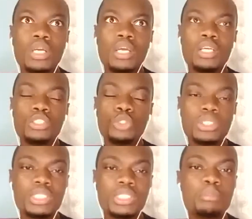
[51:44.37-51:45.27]
jot
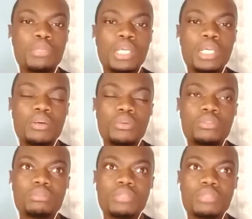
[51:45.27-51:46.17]
them down and
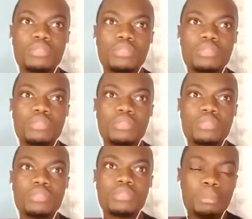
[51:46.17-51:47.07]
then later get back to
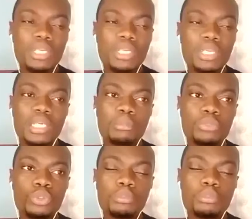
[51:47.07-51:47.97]
them anytime to
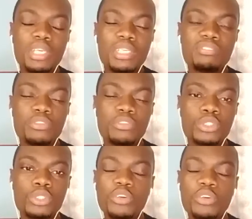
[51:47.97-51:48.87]
make it a full
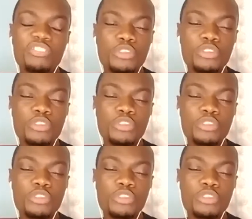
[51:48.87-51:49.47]
story or full poem.